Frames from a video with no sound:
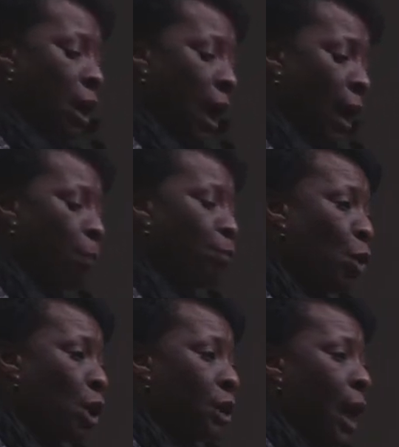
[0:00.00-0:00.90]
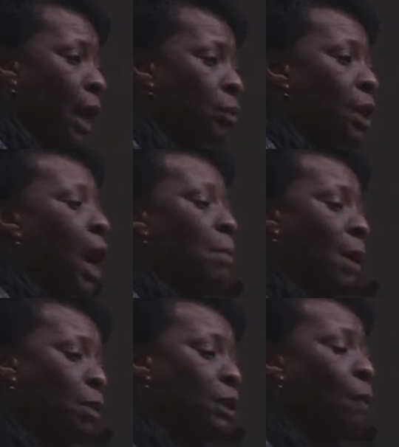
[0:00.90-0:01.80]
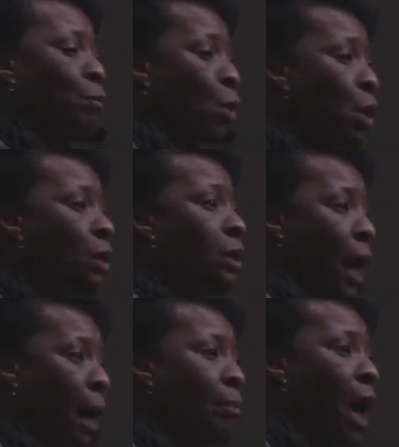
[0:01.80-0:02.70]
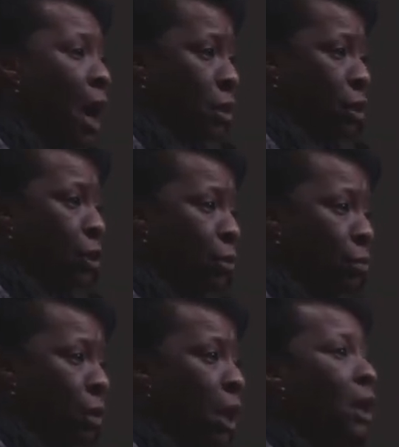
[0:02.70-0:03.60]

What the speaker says: had a full-time job and was a full-time college student.